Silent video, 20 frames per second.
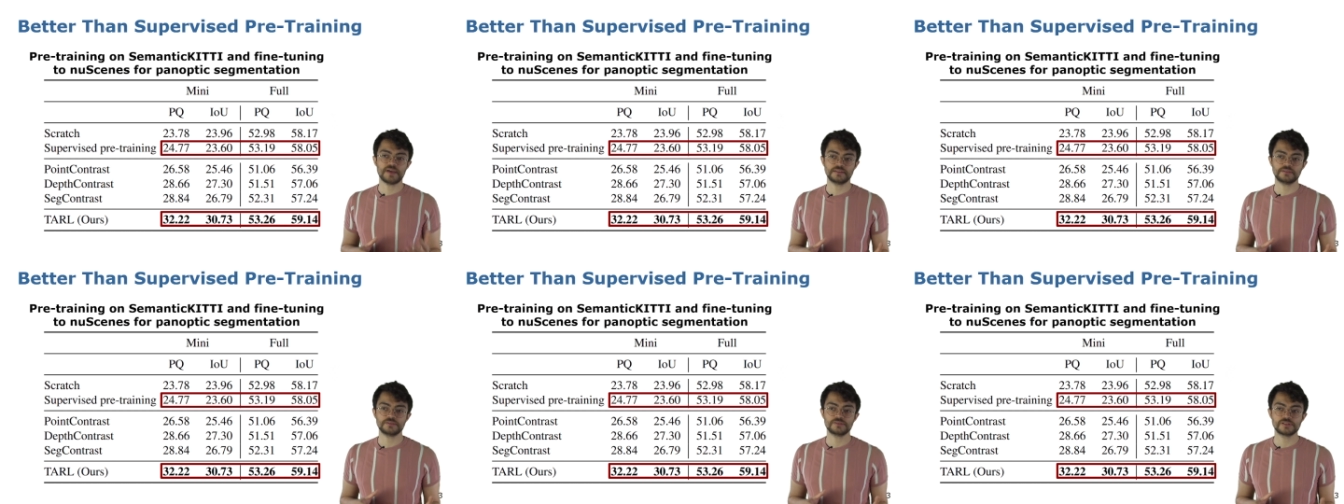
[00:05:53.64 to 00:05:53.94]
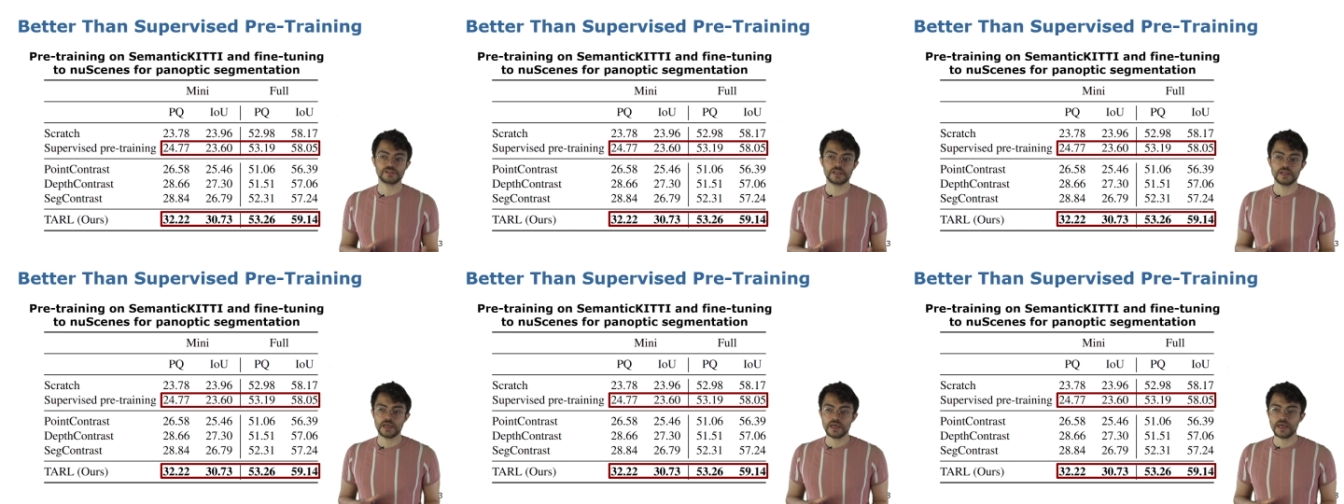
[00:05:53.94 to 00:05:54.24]

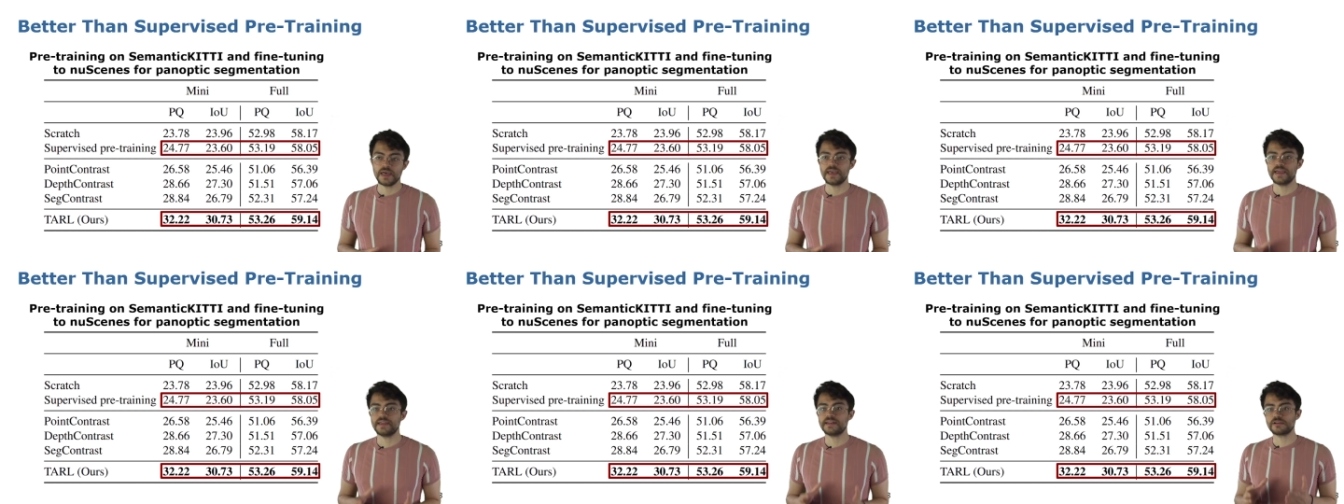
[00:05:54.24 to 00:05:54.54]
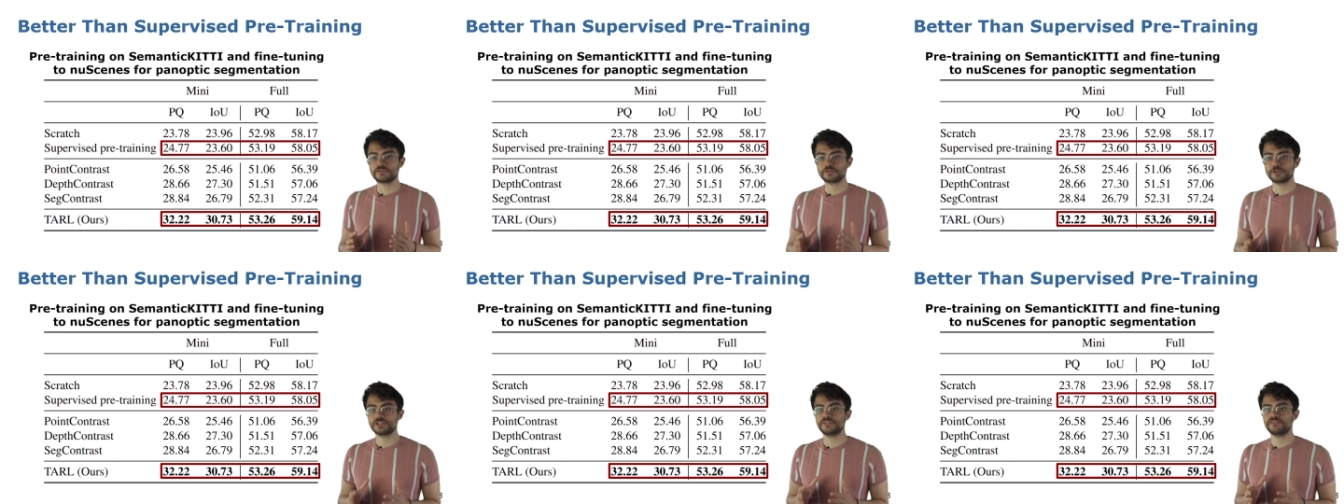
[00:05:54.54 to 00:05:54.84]
methods and
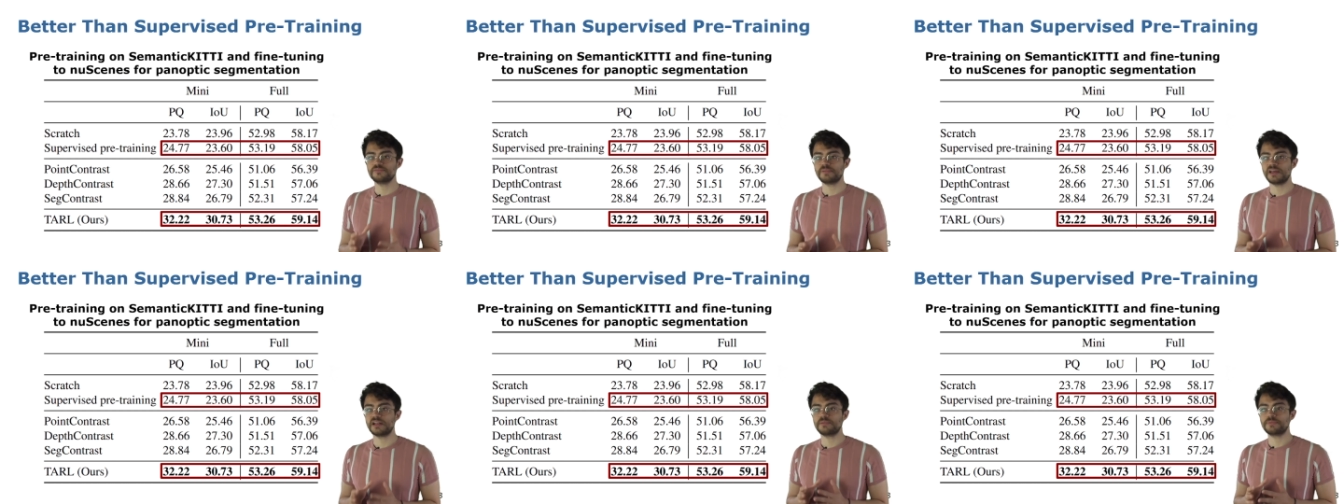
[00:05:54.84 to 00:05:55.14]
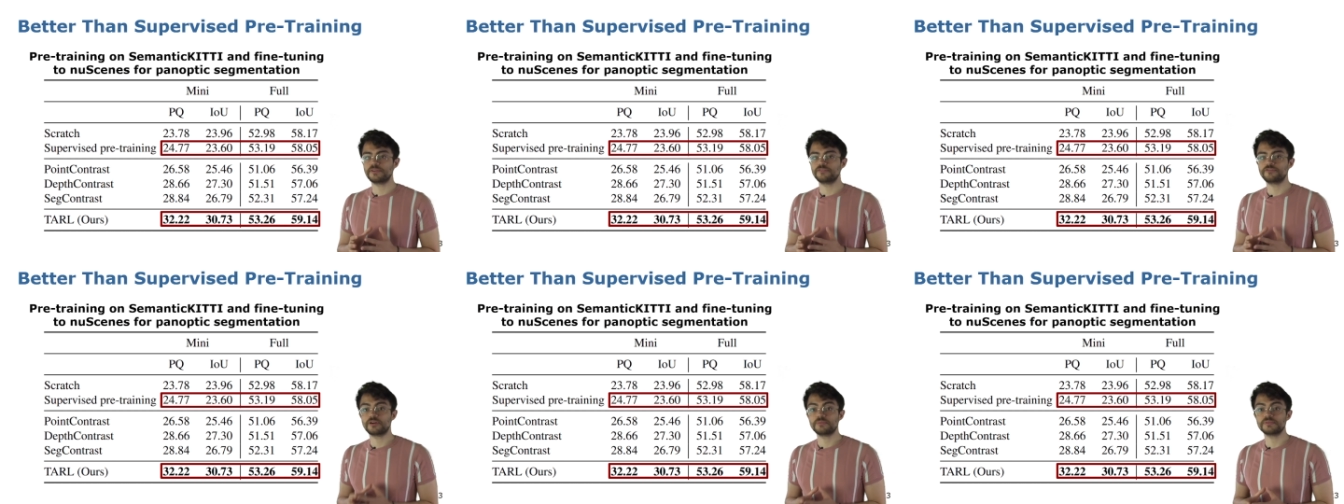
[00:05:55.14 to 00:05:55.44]
also achieved better
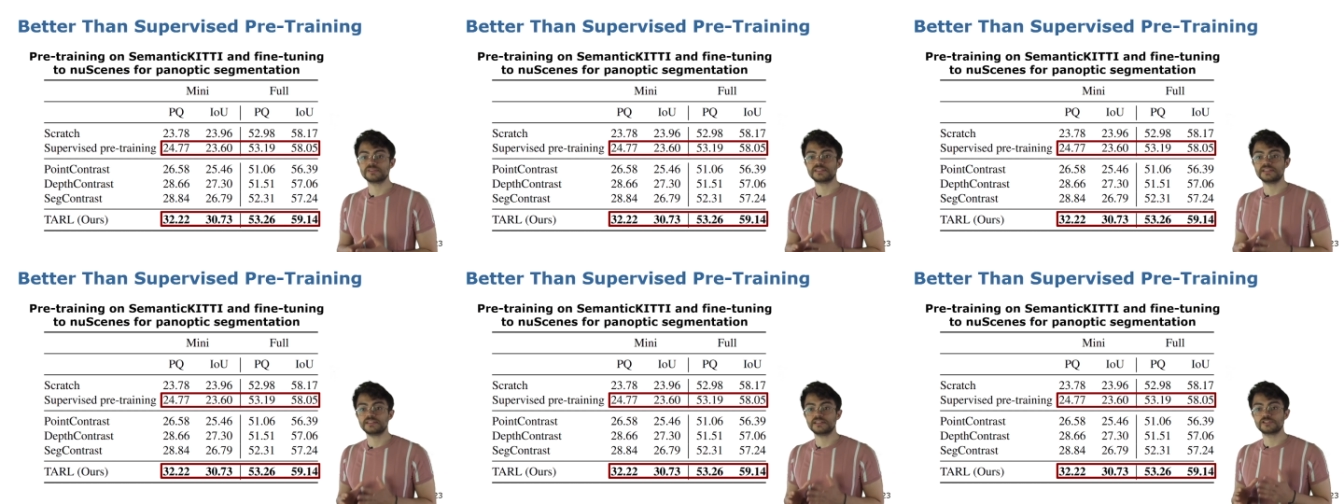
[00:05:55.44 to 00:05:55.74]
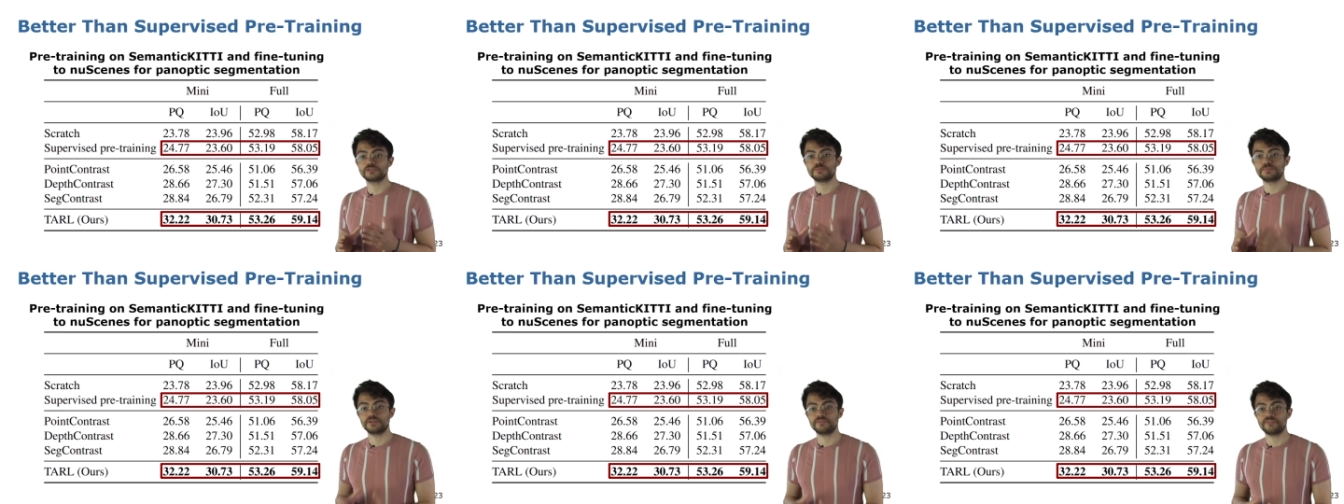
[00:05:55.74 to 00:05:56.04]
performance than the
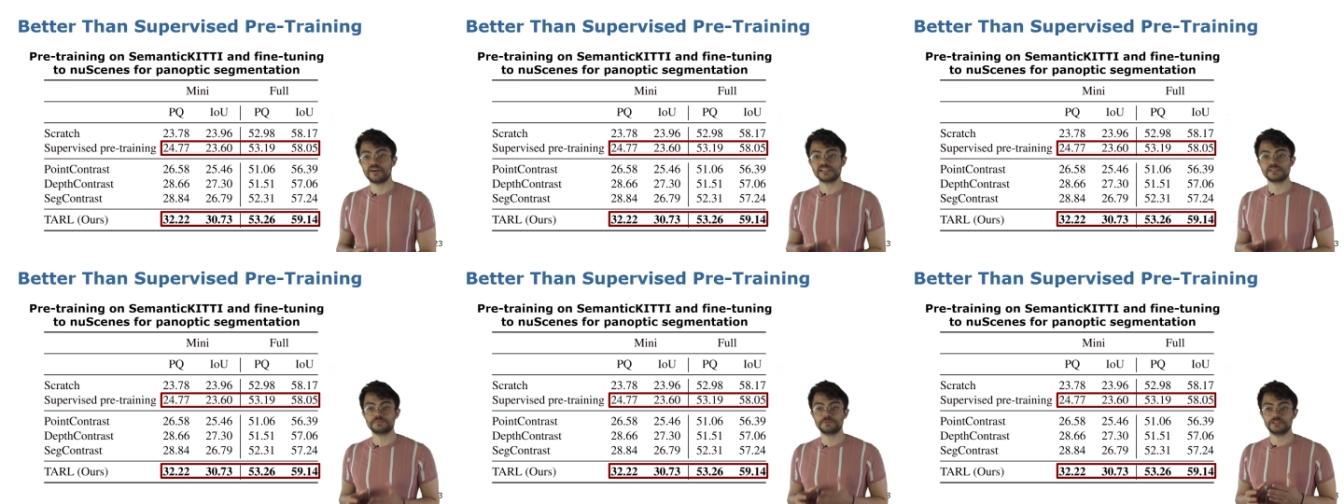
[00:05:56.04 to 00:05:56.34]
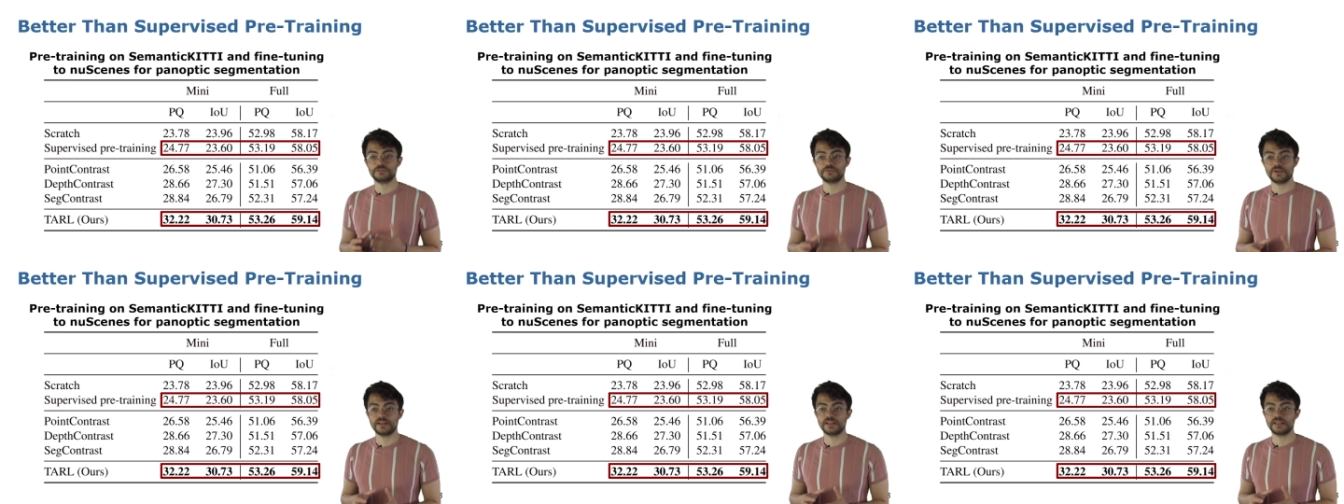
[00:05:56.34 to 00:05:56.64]
supervised pre
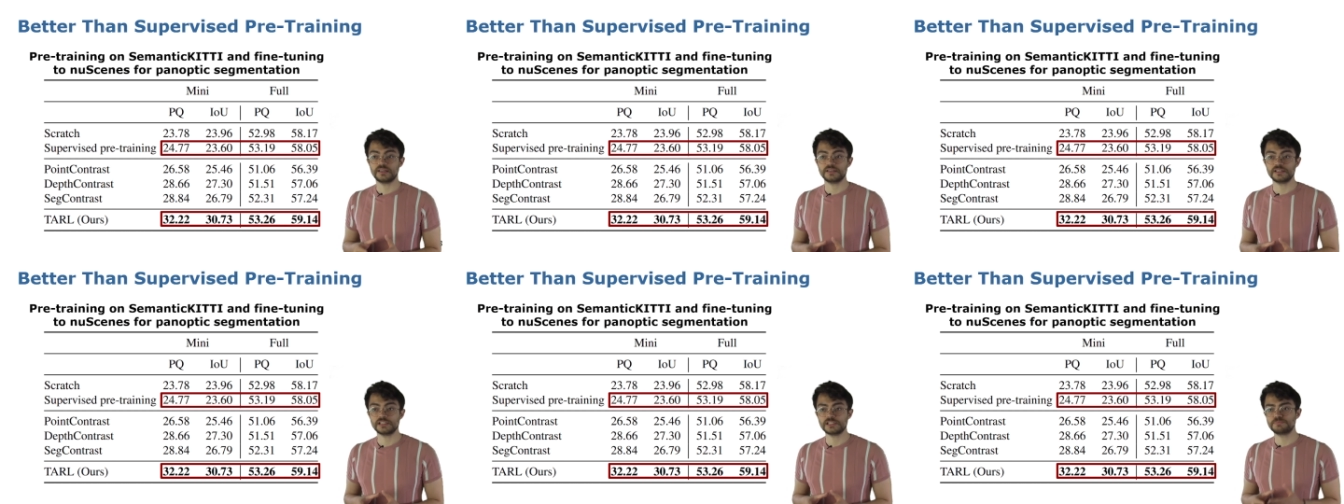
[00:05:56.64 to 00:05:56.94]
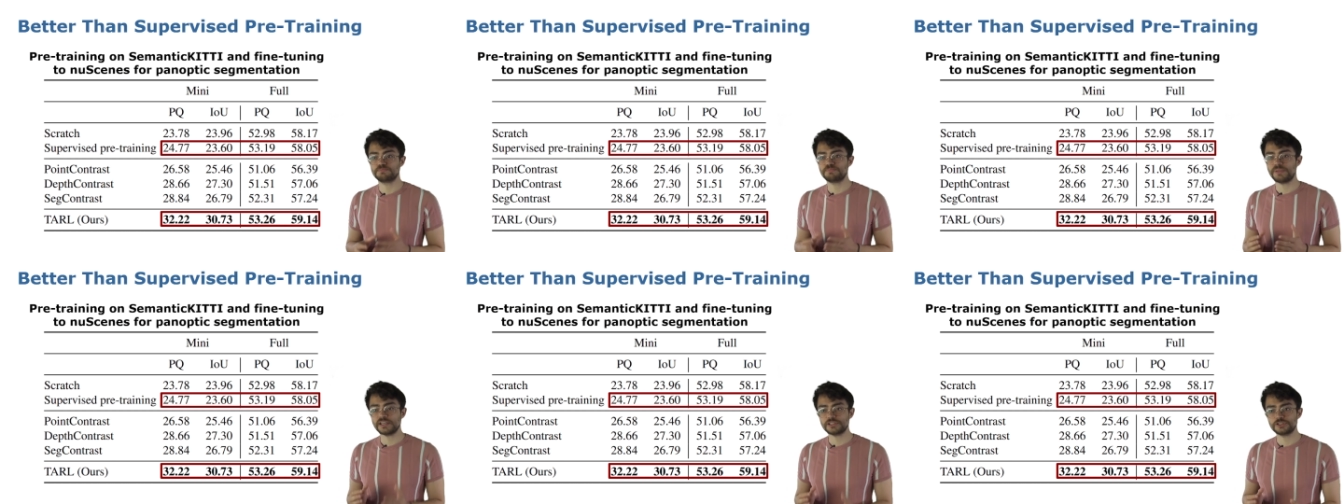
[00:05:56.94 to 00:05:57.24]
training,
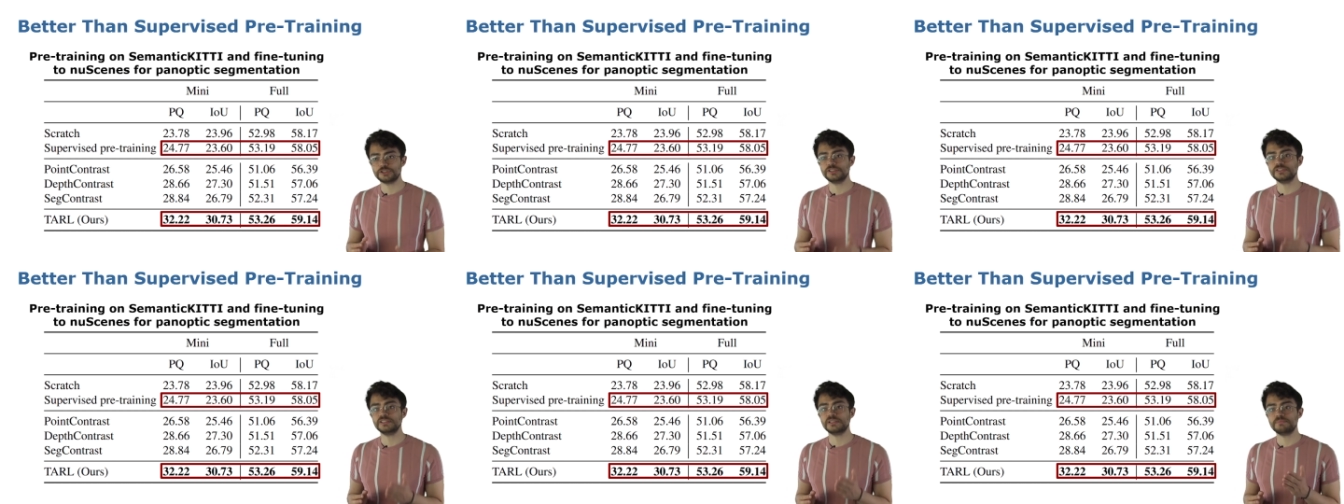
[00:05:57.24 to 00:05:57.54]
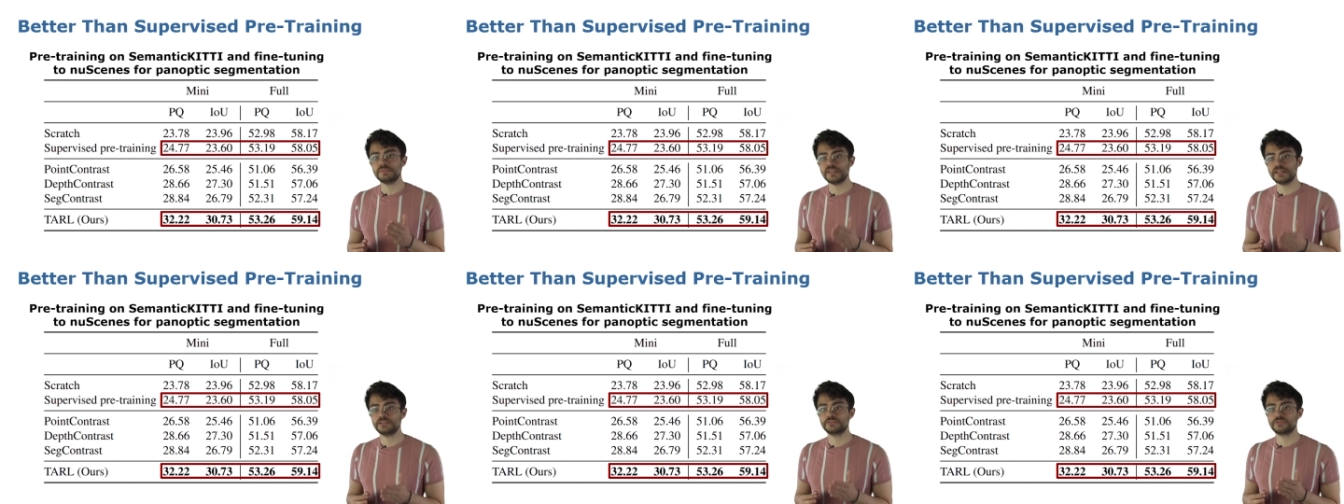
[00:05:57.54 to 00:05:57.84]
especially in the
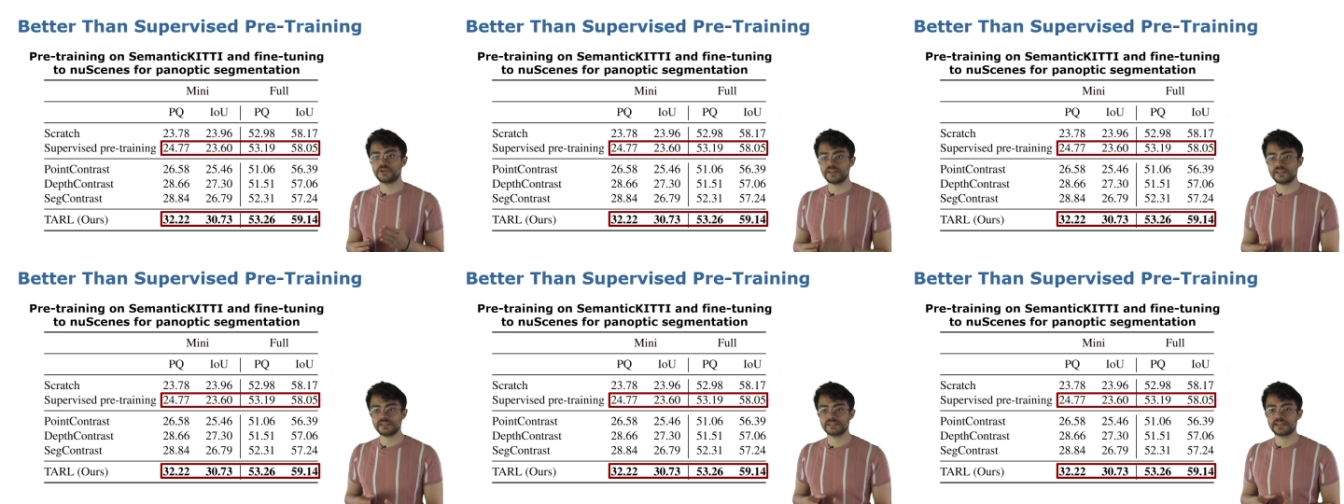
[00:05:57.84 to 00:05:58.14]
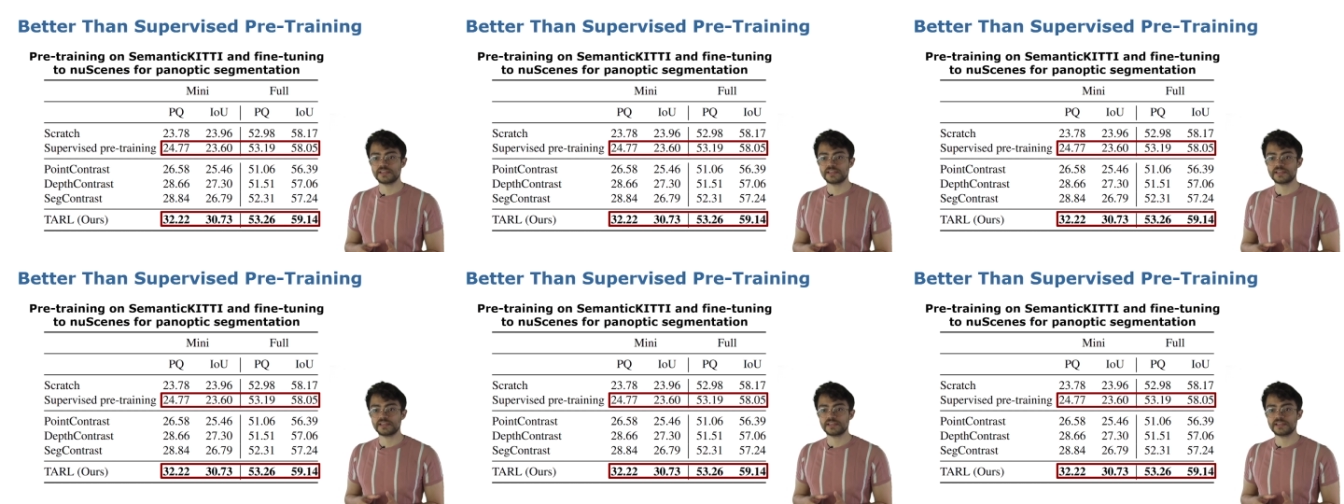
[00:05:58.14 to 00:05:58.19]
mini training